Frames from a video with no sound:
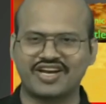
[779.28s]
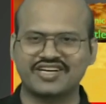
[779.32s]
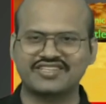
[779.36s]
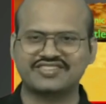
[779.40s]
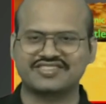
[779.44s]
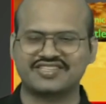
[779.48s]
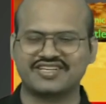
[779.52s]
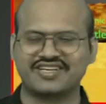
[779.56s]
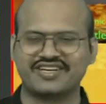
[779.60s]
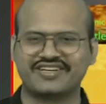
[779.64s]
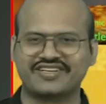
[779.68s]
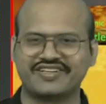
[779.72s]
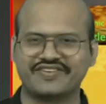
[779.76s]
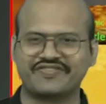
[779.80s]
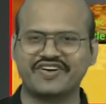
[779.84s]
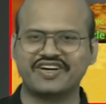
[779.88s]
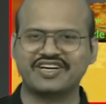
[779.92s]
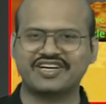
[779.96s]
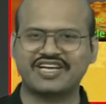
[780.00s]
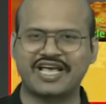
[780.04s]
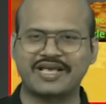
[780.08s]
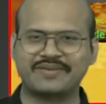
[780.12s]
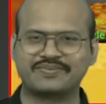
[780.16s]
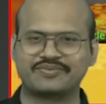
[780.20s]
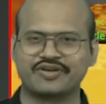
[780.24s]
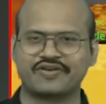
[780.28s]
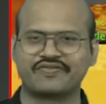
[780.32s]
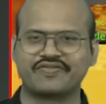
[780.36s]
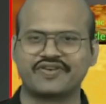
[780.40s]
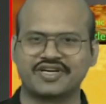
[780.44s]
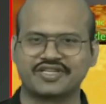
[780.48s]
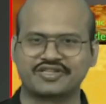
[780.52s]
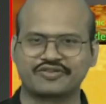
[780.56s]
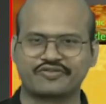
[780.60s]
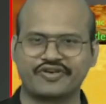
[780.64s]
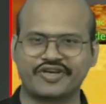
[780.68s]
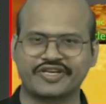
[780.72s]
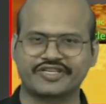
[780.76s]
see different types of
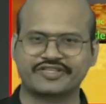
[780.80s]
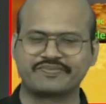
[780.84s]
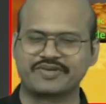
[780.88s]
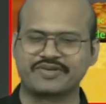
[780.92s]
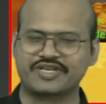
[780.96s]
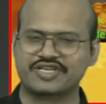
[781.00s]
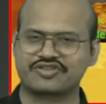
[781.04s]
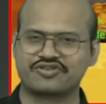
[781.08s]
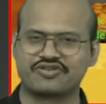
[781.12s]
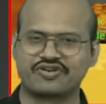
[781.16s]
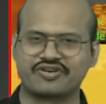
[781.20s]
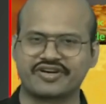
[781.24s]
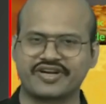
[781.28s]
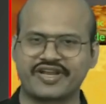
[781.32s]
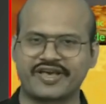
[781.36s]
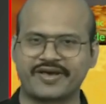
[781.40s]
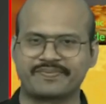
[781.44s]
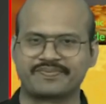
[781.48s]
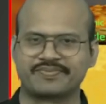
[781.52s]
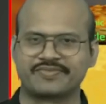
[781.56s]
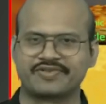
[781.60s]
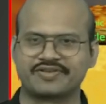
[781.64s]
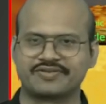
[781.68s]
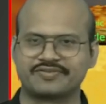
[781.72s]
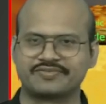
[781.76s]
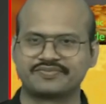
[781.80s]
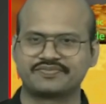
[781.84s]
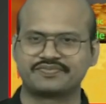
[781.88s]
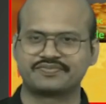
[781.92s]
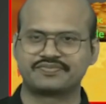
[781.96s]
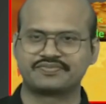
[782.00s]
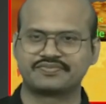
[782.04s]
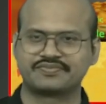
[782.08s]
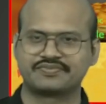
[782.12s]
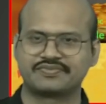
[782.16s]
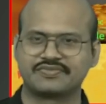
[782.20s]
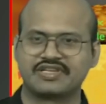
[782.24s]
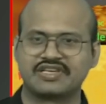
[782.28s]
earthquakes based on depth.
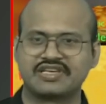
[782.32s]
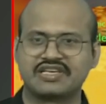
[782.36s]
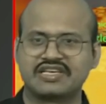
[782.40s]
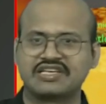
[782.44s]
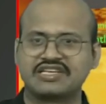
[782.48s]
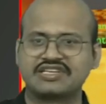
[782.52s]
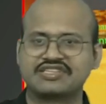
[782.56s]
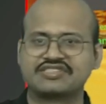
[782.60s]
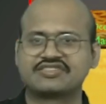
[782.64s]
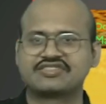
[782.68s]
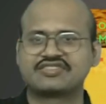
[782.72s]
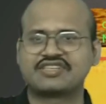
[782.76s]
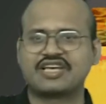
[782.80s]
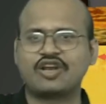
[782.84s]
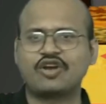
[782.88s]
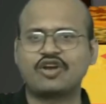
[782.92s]
Shallow